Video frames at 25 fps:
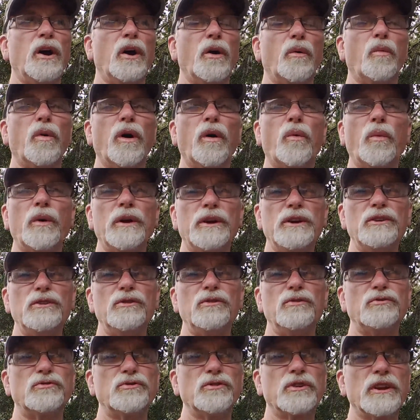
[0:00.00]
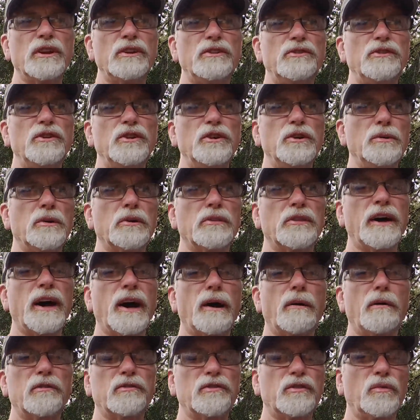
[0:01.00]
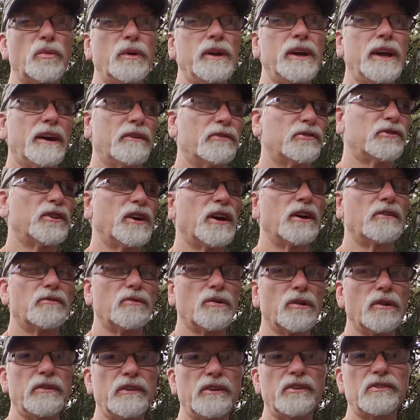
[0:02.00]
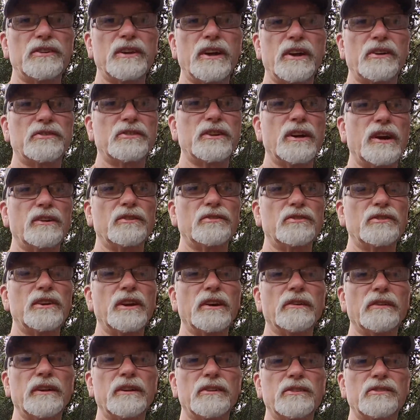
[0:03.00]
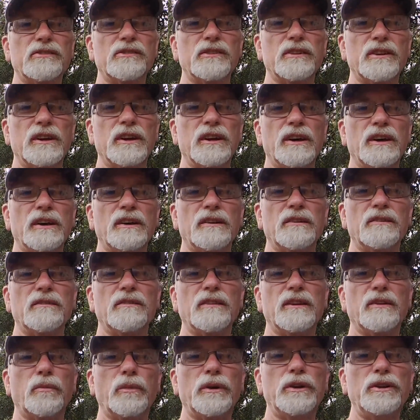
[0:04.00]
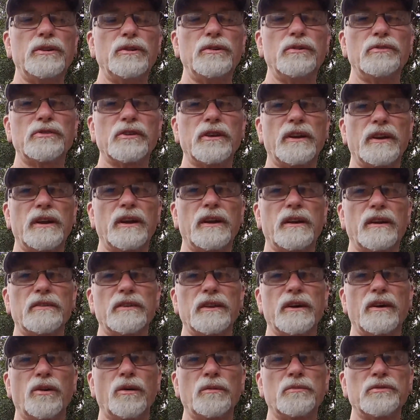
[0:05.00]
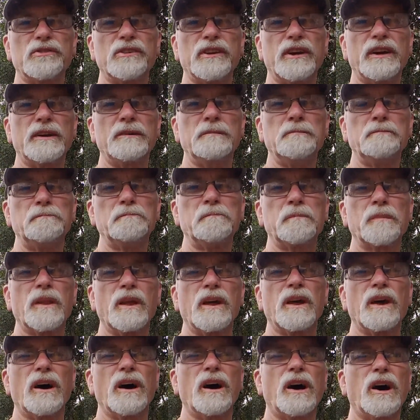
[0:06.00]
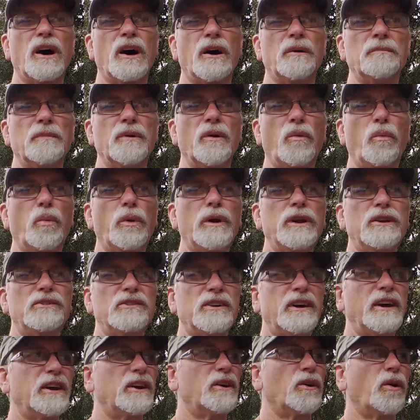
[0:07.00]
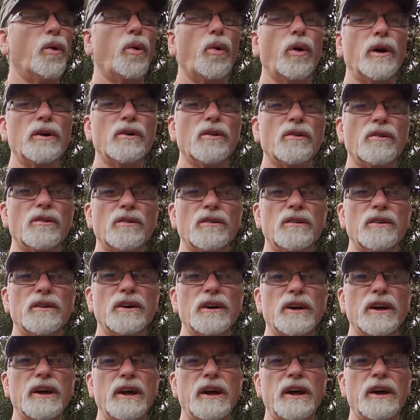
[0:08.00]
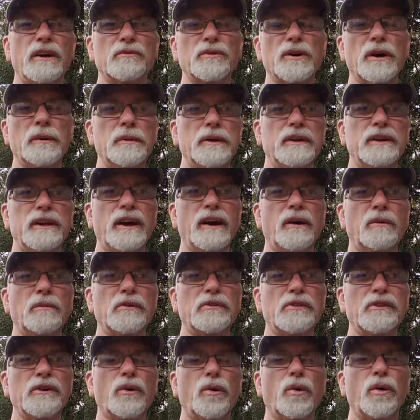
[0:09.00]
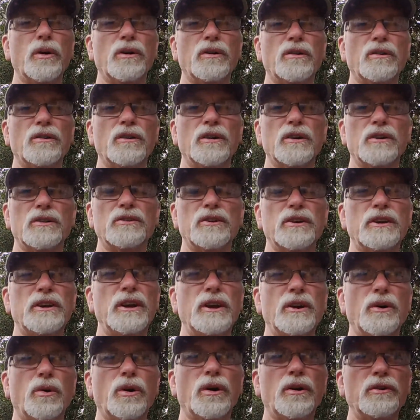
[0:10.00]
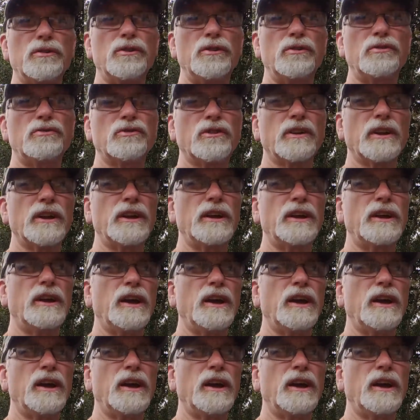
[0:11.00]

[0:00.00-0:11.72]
What we usually do with ours, and we have several of these cast iron skillets and that we use here at the homestead, we take oil and rub it down with the oil, cooking oil usually,